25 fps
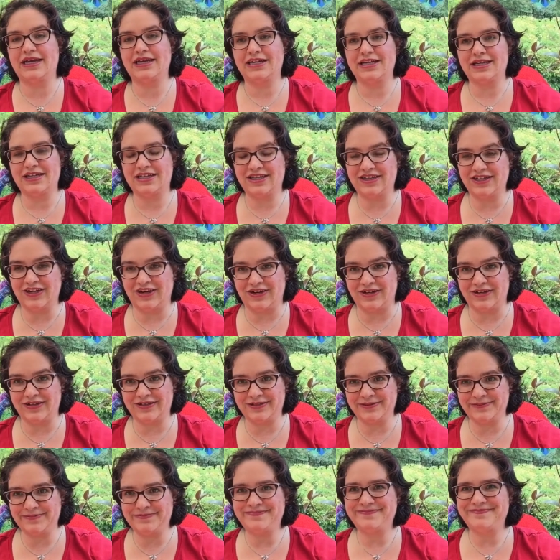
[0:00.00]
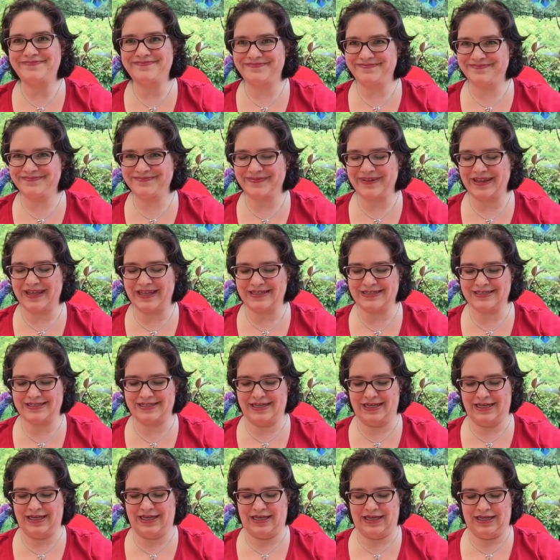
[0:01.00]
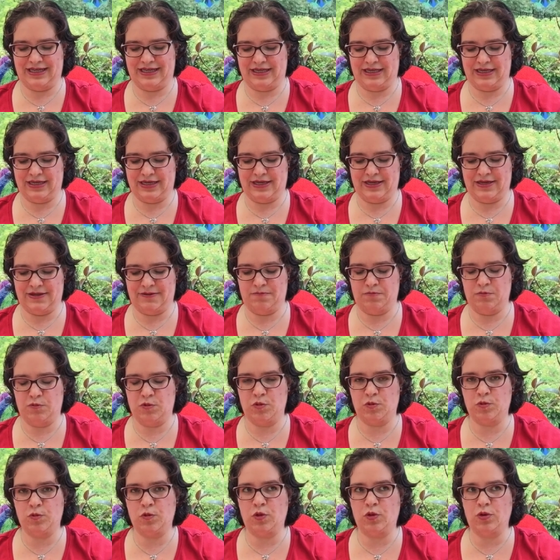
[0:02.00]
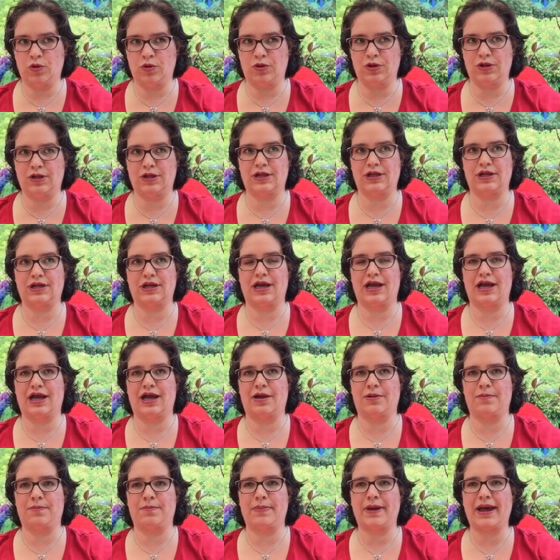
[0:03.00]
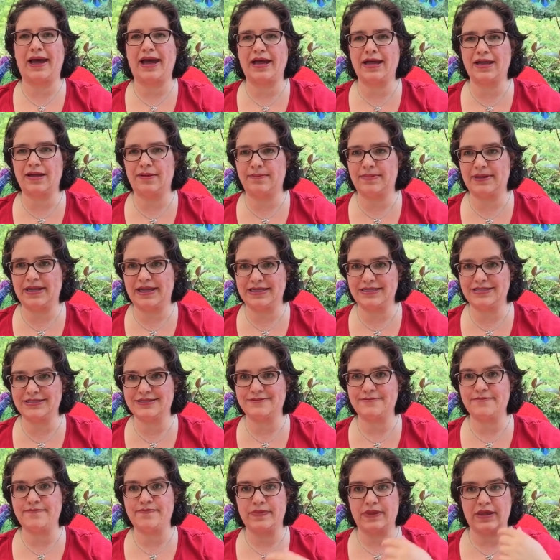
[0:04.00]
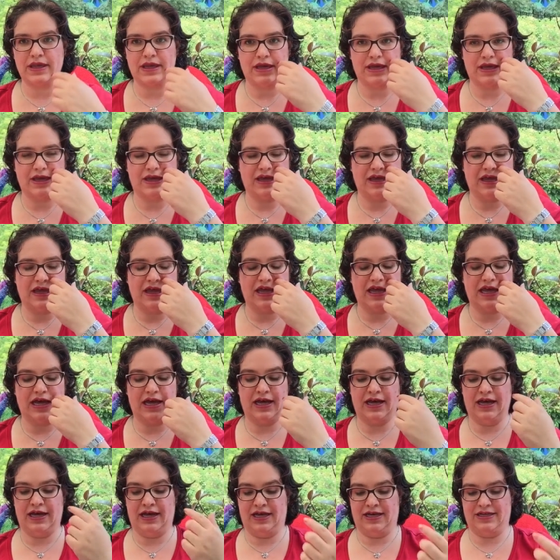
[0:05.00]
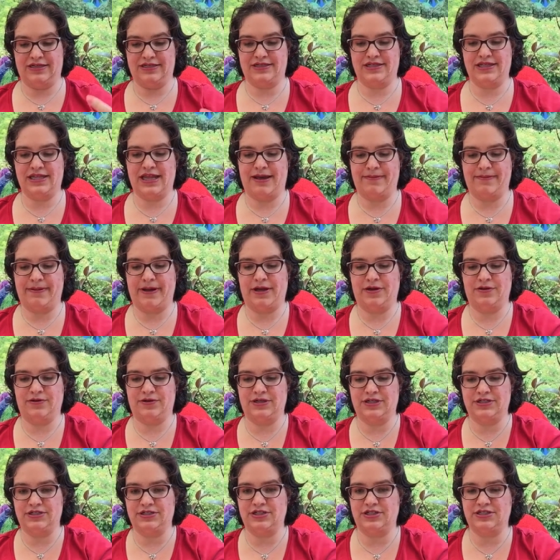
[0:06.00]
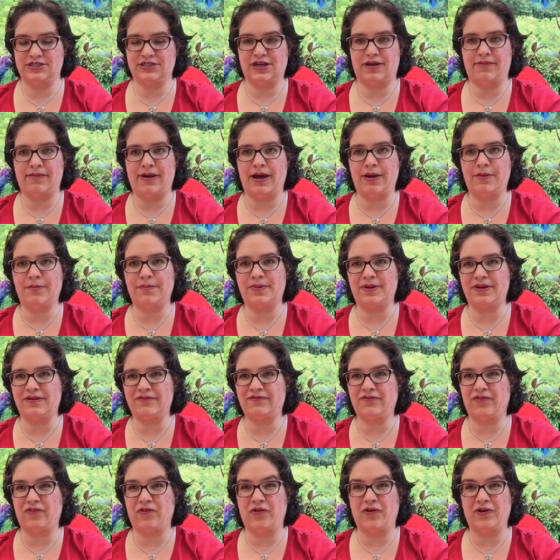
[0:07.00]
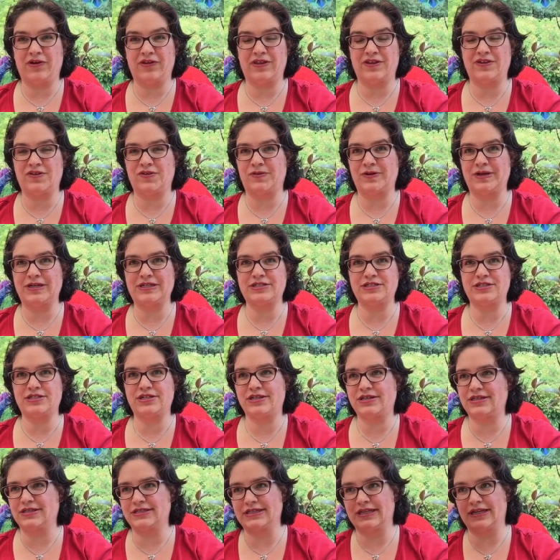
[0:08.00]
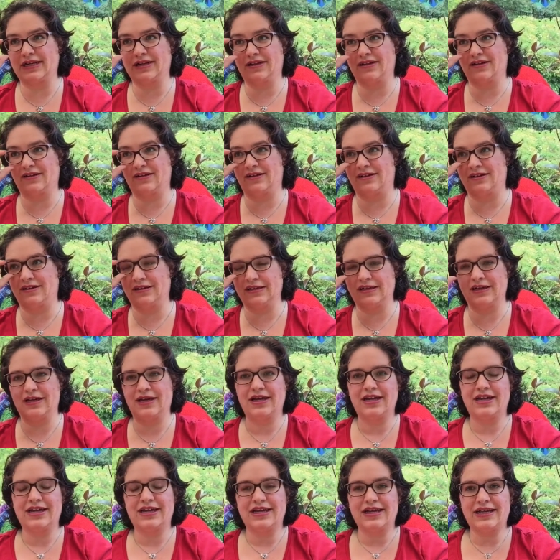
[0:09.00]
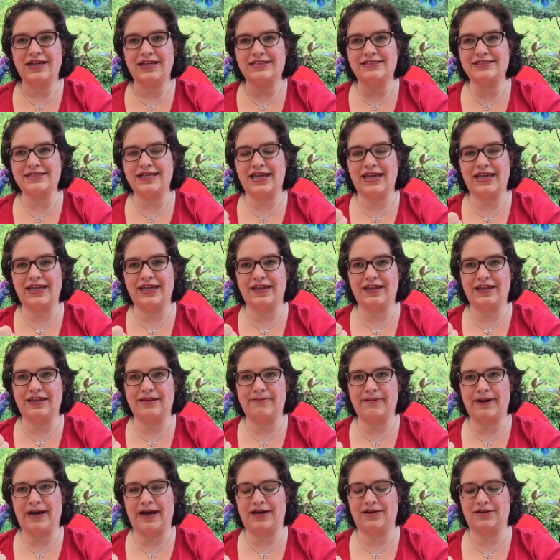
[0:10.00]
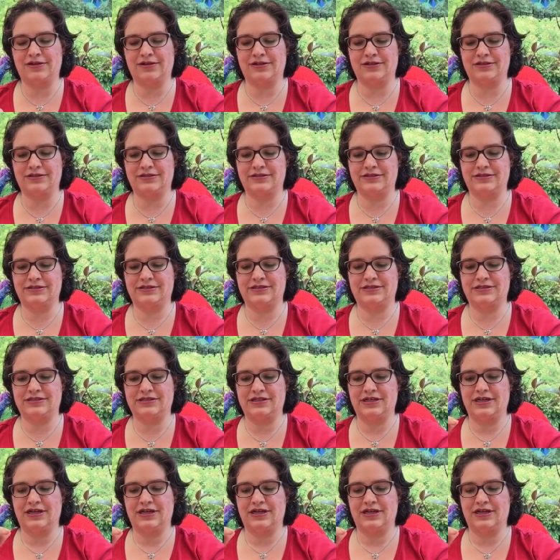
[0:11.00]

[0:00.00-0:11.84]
yarn. It's a wool alpaca blend. So that pattern has just come out, but for the duration of the knit along, it's any of the patterns